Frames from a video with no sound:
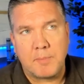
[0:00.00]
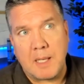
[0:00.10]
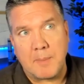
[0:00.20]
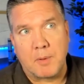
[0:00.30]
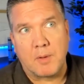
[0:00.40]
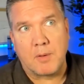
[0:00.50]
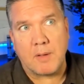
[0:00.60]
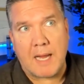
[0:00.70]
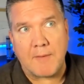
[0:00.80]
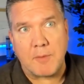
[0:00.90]
people
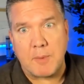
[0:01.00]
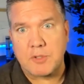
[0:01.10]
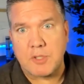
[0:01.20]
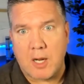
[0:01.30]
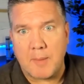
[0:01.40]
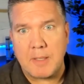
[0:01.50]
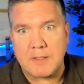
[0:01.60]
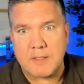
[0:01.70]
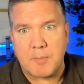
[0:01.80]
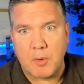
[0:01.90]
have the most
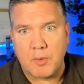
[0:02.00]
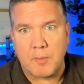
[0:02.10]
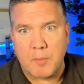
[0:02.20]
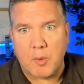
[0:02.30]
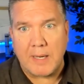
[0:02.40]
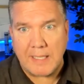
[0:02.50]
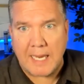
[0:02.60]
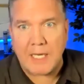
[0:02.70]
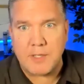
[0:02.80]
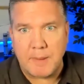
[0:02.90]
comments, the more
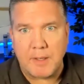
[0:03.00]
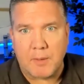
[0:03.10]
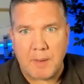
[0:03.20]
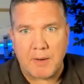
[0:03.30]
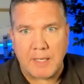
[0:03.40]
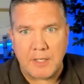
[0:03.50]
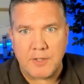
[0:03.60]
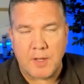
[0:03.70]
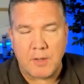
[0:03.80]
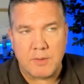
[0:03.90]
engagement around each
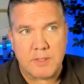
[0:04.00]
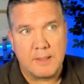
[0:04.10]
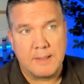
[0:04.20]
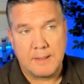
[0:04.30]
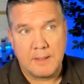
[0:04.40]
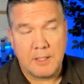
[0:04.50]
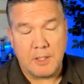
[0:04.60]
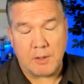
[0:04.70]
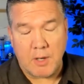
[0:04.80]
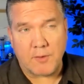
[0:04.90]
of those.
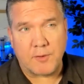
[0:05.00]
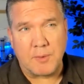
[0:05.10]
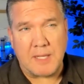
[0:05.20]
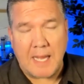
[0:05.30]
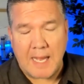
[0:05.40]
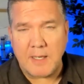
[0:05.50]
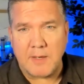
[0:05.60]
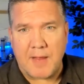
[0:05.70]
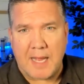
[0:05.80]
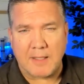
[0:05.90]
You can also, at the end
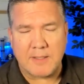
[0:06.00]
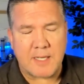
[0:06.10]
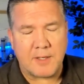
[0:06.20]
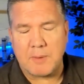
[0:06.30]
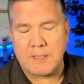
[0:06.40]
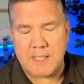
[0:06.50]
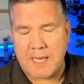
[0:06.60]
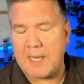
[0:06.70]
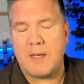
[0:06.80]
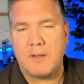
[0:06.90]
of that, let's say you do a
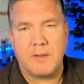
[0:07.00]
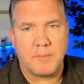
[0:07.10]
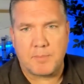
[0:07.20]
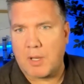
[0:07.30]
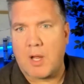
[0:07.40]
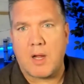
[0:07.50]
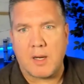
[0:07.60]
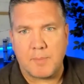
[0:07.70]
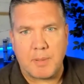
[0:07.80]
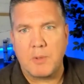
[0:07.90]
10
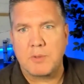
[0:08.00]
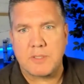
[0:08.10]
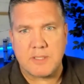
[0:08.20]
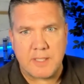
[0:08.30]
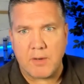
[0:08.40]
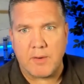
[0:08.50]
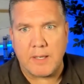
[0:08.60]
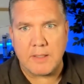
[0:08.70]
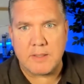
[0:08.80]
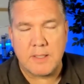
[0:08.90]
blog post
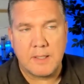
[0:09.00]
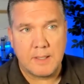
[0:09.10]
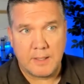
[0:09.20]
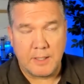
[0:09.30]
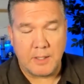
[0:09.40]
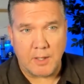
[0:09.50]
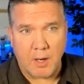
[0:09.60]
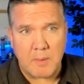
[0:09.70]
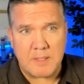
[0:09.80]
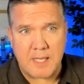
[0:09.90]
series, you can
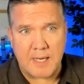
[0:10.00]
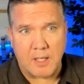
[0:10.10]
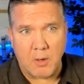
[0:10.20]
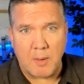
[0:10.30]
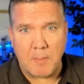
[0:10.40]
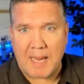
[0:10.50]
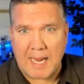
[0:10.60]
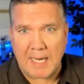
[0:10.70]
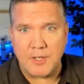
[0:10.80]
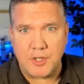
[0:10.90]
always then go and
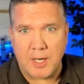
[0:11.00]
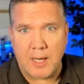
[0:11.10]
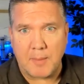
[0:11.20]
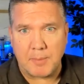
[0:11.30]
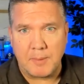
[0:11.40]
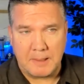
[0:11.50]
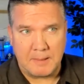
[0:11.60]
package it up